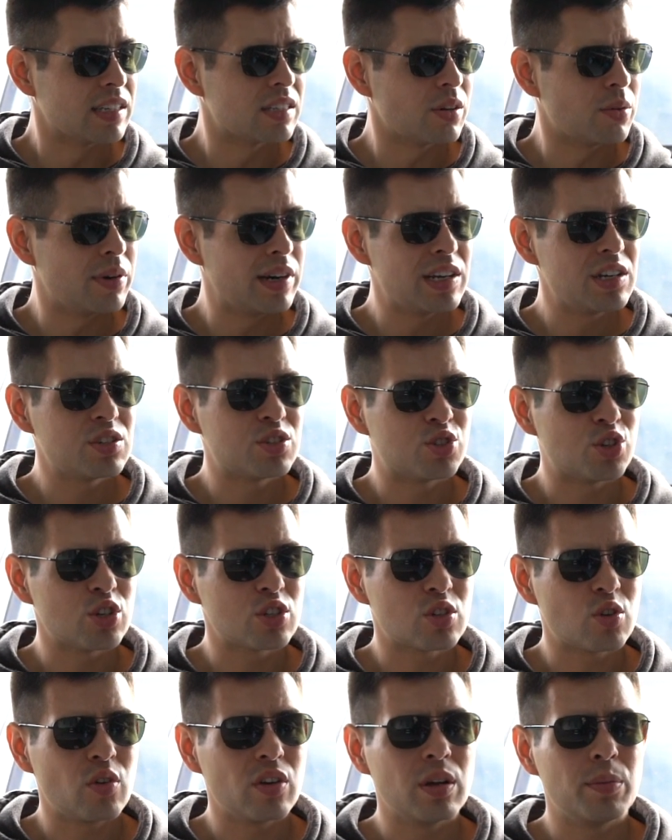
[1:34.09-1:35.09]
So it is
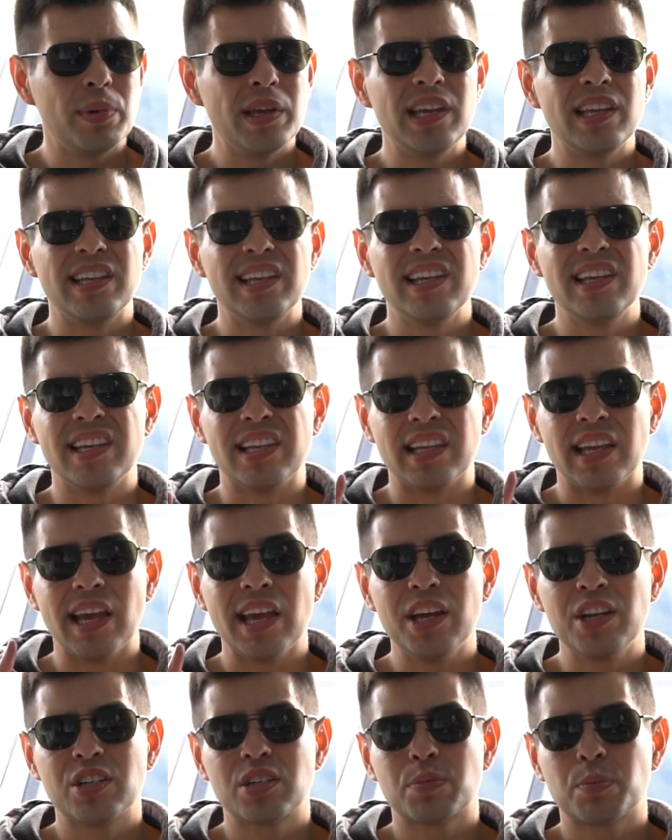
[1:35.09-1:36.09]
just going to be the
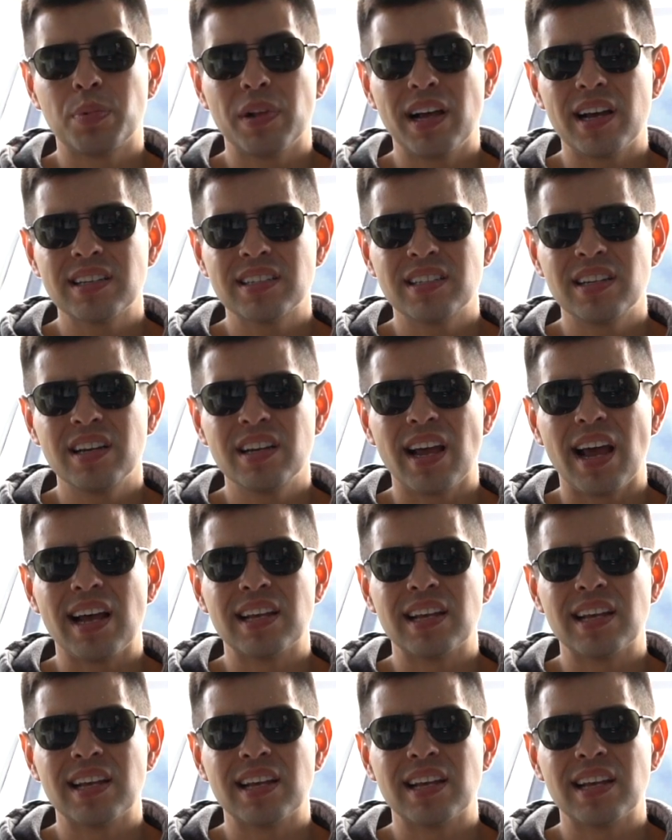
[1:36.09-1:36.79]
gauge plastic